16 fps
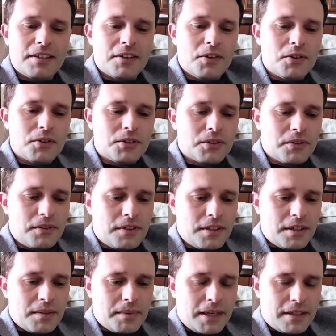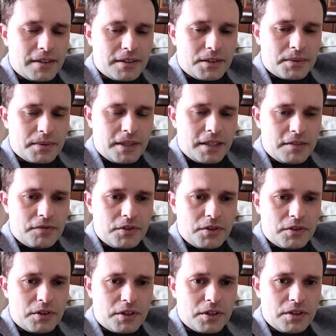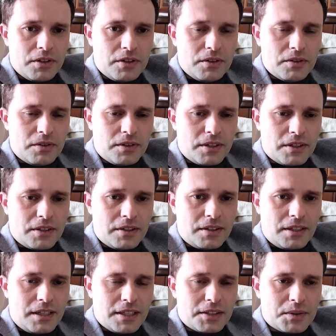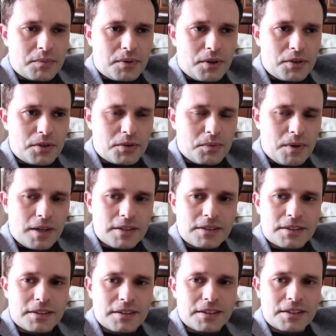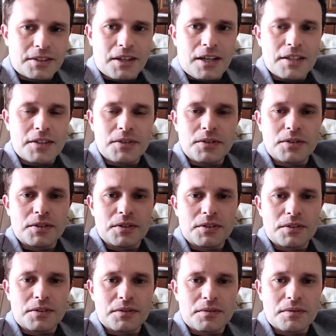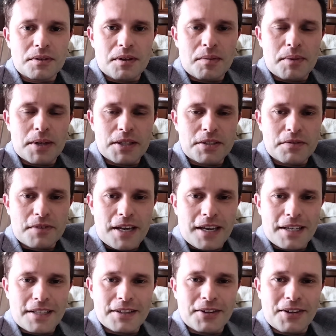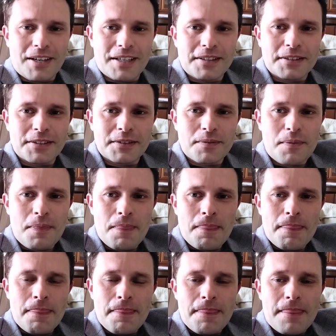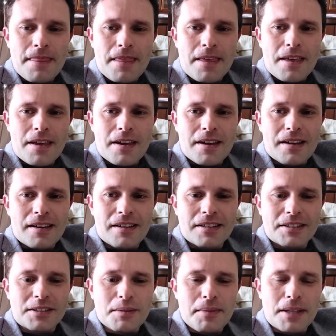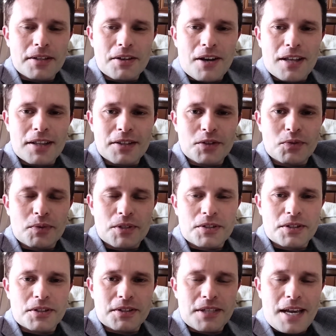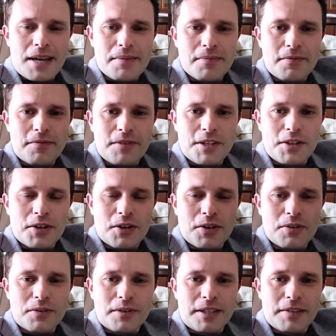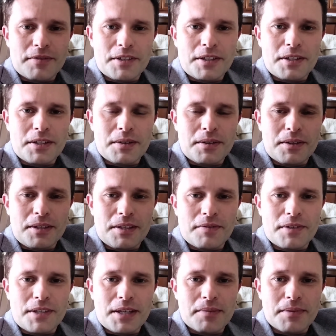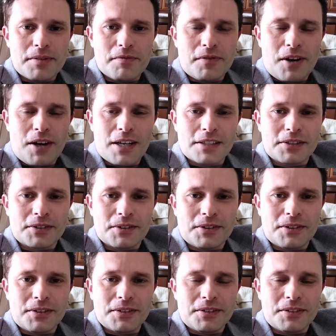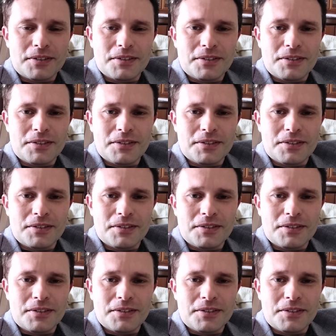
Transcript: Also, think about it this way. If you're a girl that gets approached once and this guy uses a bunch of canned lines, some other guy that's watched the same video giving him advice on